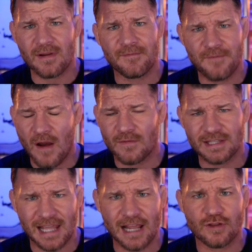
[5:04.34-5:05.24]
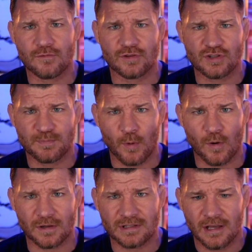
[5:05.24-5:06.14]
very dangerous
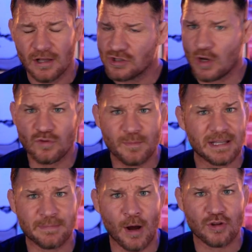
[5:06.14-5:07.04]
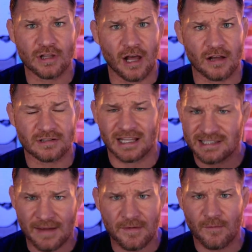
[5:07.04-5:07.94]
sport. So is mixed martial arts. Let's
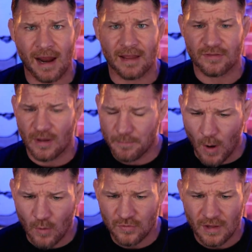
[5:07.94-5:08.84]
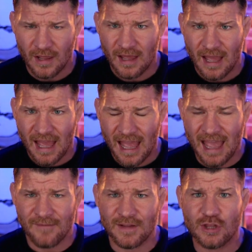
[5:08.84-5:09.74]
have it right. They're both
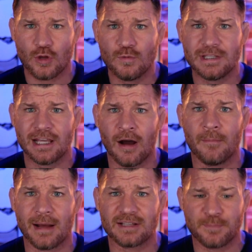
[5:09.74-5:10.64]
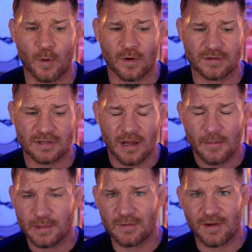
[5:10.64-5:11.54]
heavy-duty combat sports.
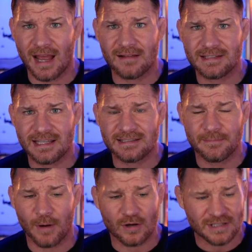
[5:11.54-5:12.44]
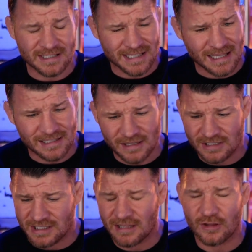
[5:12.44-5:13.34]
But the reality is, in boxing, sadly, there's
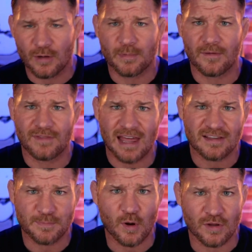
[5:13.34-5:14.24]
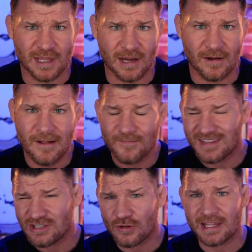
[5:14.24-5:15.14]
still a number of deaths per year.
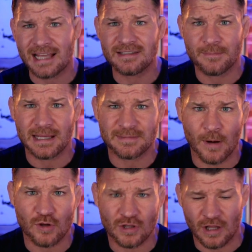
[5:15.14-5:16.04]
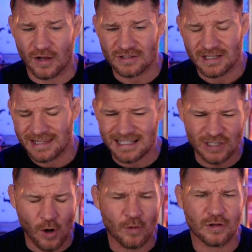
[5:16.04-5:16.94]
That's not the case in mixed martial arts. That's
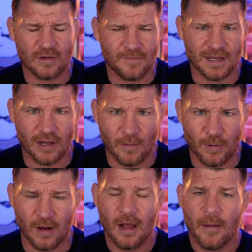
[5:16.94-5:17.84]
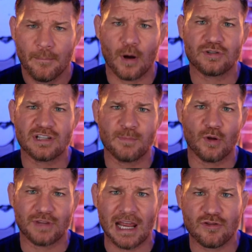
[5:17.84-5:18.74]
a whole other video, but boxing is more
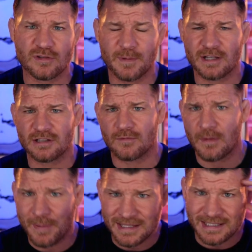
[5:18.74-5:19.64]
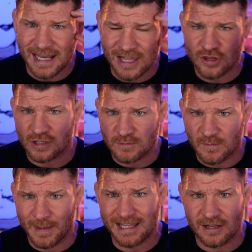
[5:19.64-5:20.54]
dangerous because of the repeated headshots
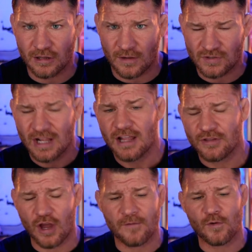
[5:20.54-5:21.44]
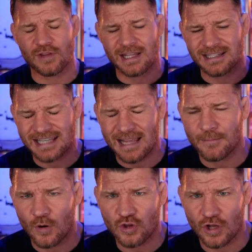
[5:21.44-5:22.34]
with bigger gloves. Therefore, they can take
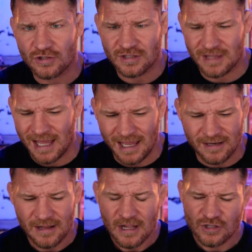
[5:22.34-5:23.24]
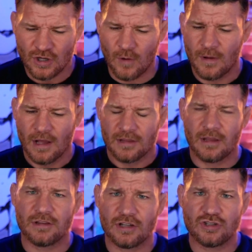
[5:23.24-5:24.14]
more shots to the head. So
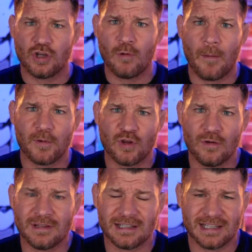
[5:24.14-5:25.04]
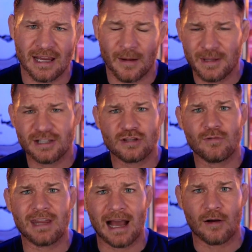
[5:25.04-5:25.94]
there's two opportunities here. I mean, there's
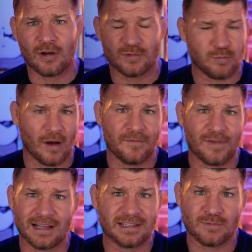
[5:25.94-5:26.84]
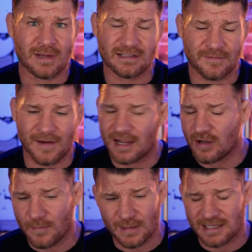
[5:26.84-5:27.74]
three outcomes. One, Francis wins the fight.
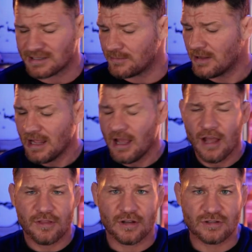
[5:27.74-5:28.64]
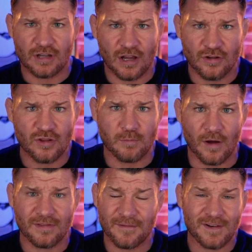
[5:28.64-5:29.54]
God bless him. There's another
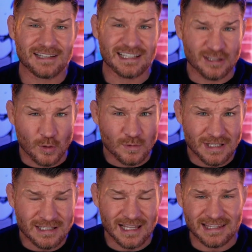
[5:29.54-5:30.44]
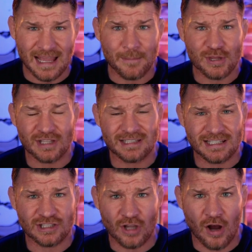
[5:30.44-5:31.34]
one that Francis loses that damages his
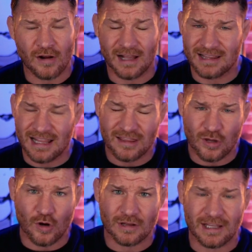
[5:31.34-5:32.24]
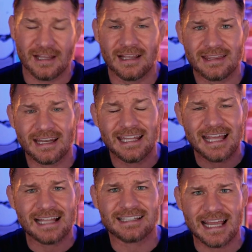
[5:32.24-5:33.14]
stock. And then thirdly, that he
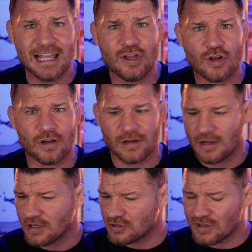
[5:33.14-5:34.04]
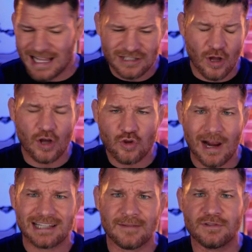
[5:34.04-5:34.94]
gets injured. So that's not
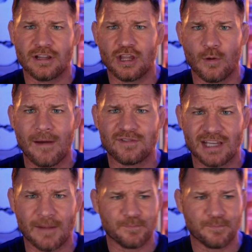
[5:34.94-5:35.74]
attractive to the UFC.